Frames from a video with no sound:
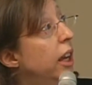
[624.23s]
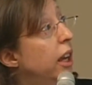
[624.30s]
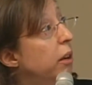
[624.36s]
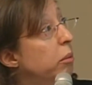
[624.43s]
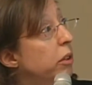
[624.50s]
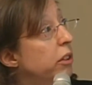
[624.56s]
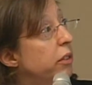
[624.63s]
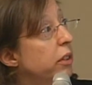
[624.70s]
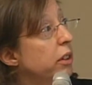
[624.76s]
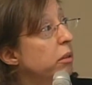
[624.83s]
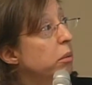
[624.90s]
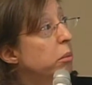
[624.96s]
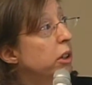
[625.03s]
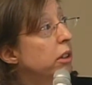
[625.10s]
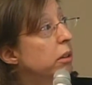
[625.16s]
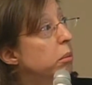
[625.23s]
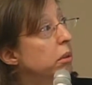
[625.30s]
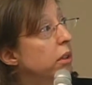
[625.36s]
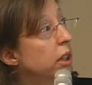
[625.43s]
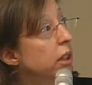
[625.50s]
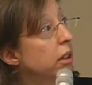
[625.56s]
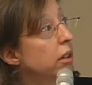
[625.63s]
And what is very
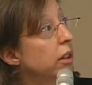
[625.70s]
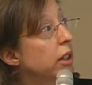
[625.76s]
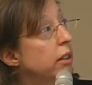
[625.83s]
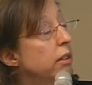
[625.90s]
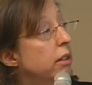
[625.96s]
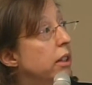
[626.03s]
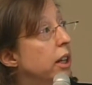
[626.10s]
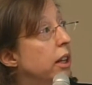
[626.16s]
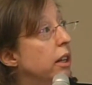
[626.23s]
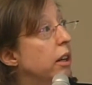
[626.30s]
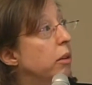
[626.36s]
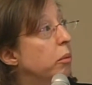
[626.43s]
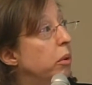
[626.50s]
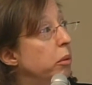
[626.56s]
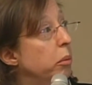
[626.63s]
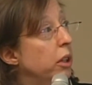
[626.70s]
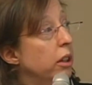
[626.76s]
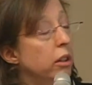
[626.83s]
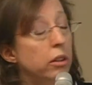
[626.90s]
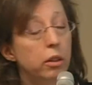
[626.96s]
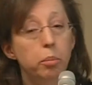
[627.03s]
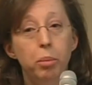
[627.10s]
remarkable here is that when we
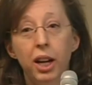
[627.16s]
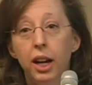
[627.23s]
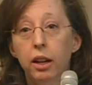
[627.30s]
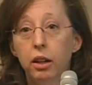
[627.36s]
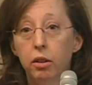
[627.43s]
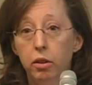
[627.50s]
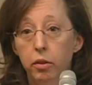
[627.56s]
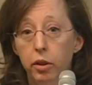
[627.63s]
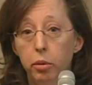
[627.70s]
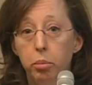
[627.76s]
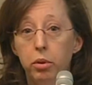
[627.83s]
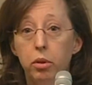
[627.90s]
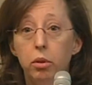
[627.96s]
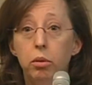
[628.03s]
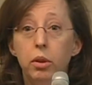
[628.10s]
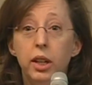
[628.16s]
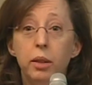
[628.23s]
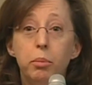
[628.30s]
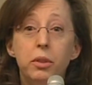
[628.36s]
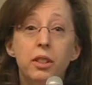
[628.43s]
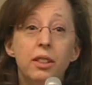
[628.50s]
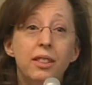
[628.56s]
looked back over the
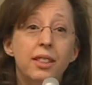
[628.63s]
programs,